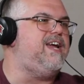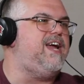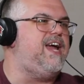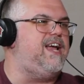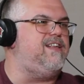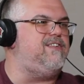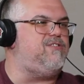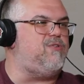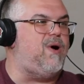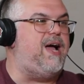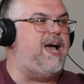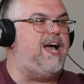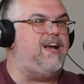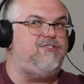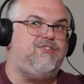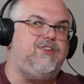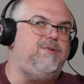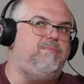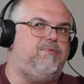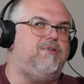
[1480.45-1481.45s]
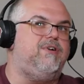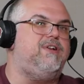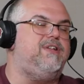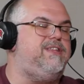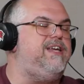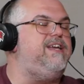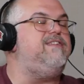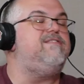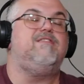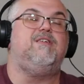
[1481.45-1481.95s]
And so I actually put a
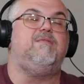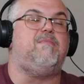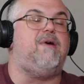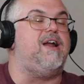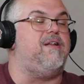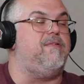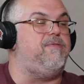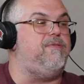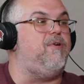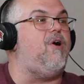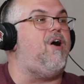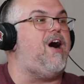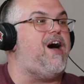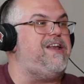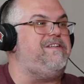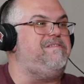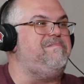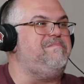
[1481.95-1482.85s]
decent amount of thought